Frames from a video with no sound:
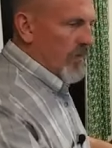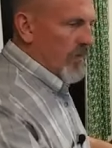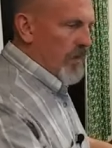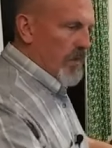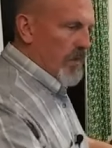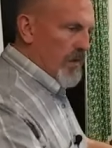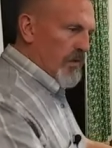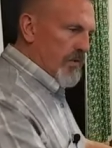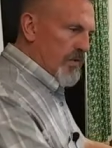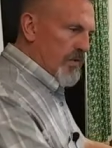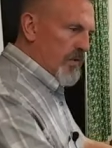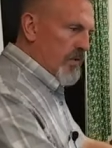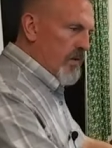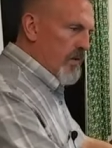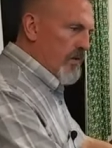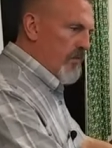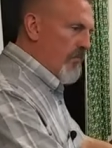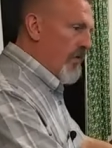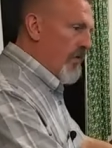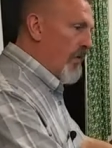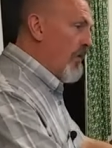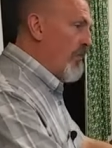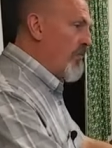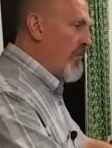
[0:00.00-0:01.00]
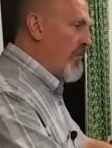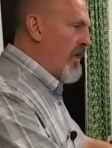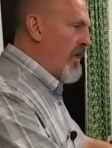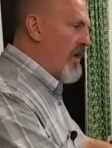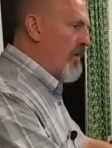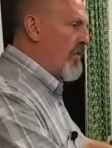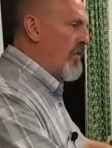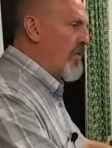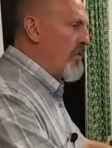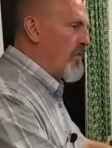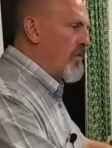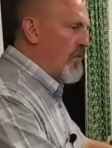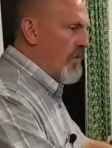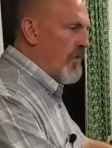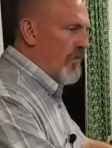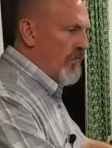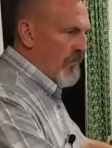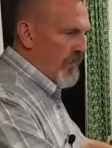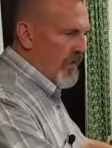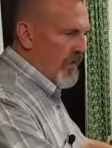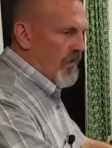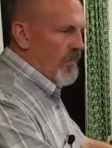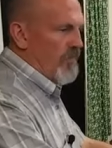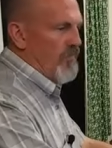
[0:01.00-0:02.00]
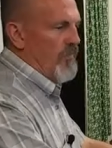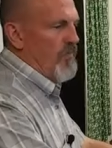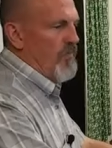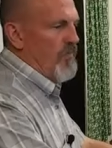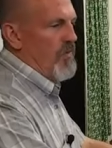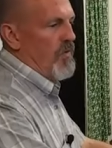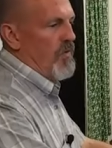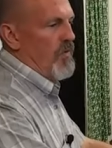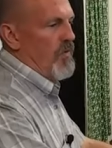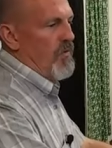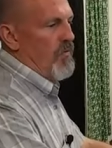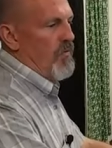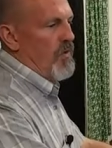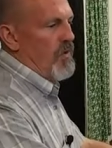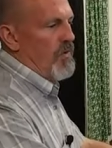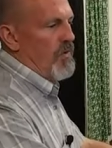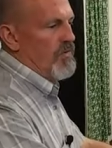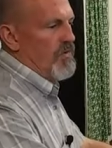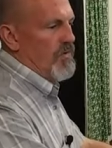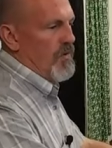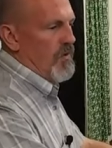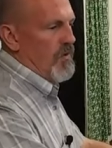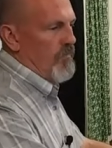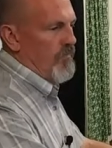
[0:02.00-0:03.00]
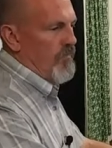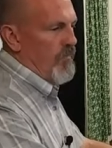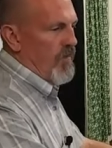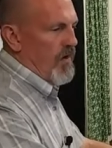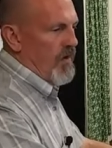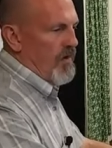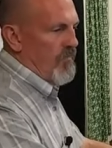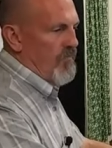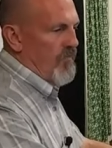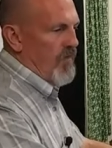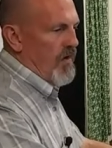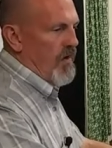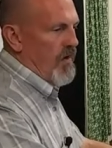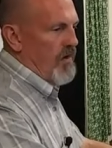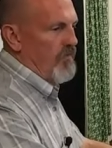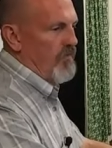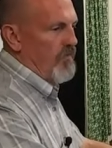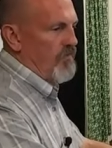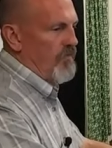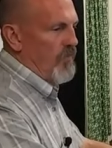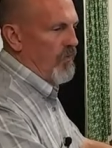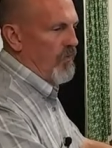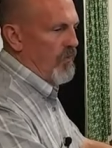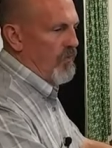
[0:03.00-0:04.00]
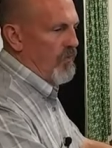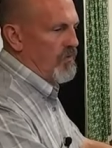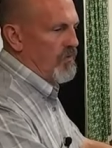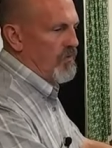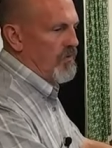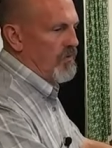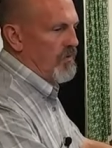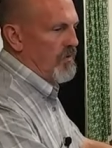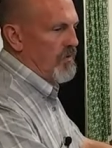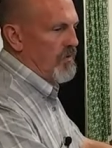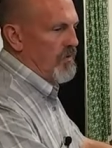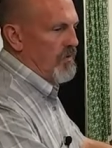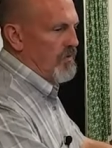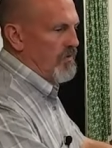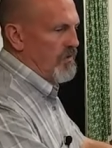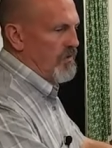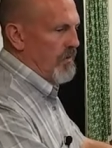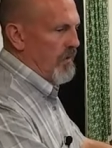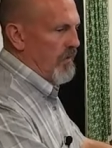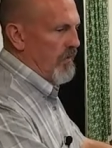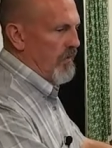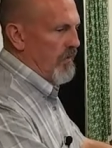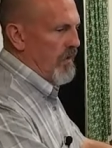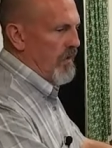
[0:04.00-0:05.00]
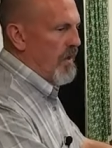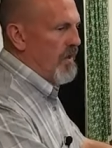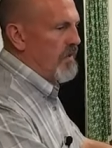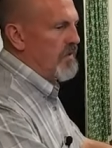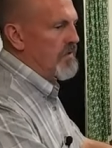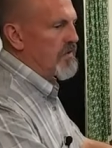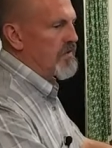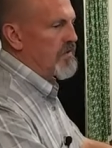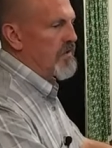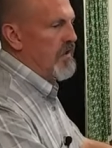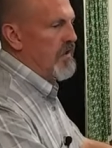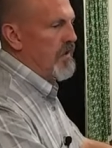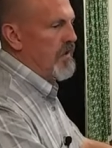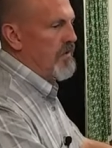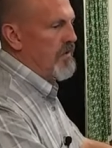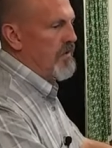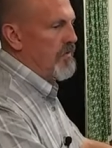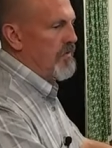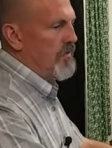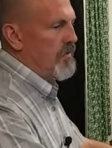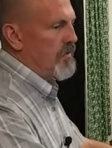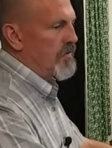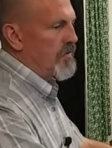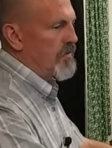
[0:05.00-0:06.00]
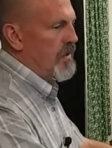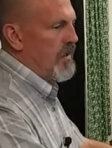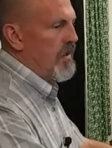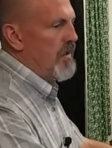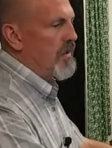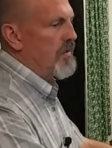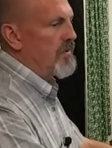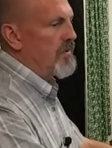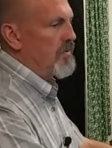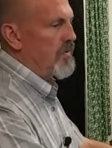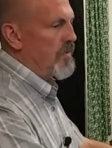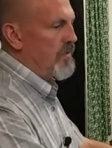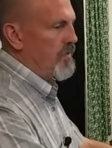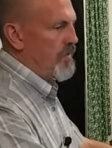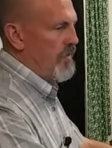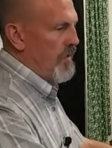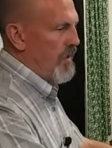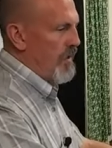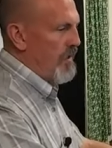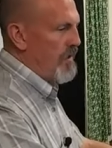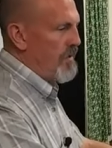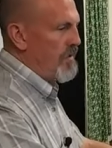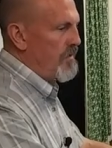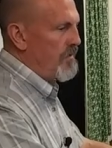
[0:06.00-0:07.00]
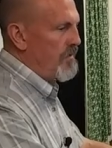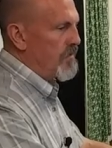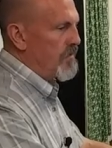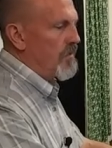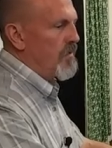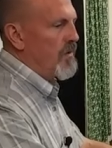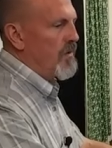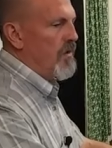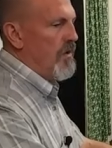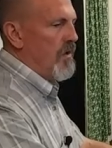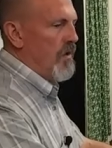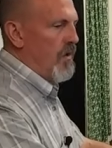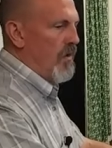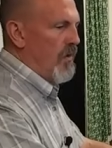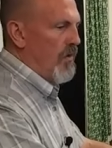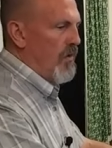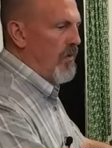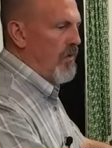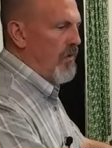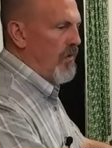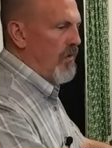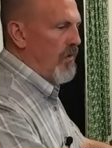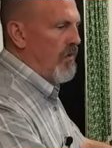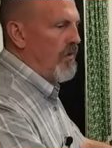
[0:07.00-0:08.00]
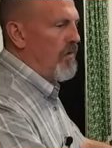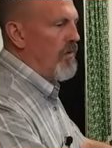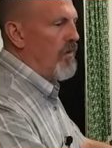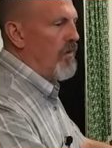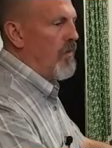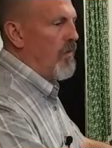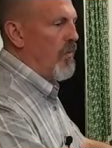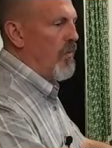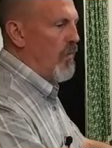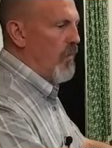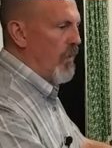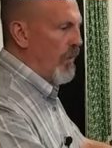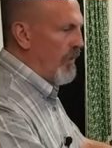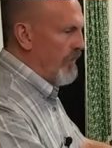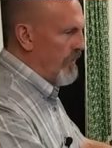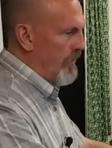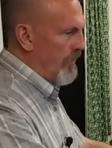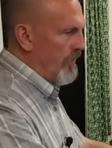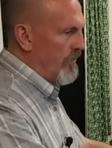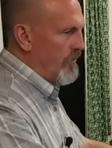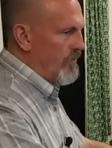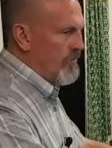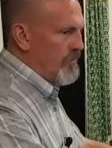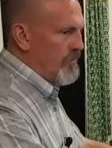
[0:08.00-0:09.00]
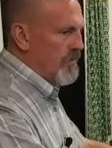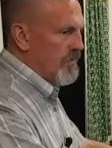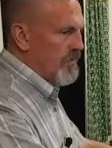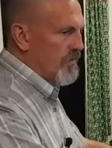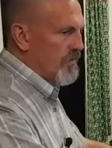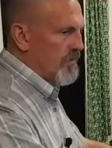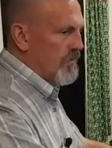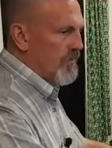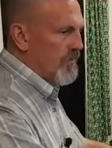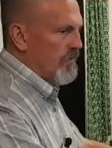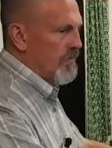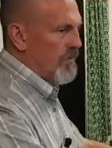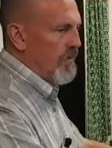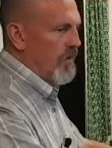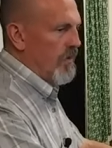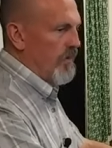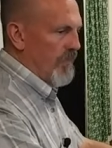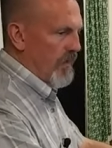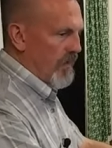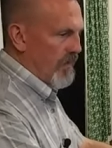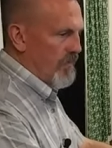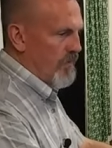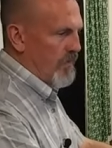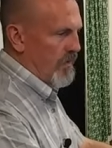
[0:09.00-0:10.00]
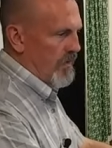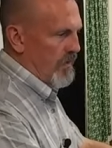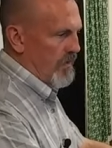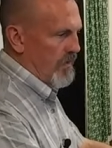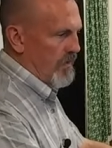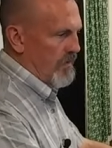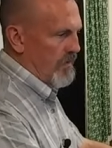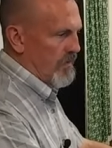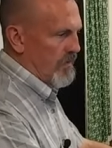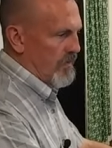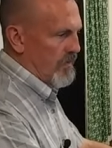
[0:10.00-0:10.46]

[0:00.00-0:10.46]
Here's a very popular one we're very familiar with, Psalm 5:5, "The foolish shall not stand in your sight. You hate all workers of iniquity."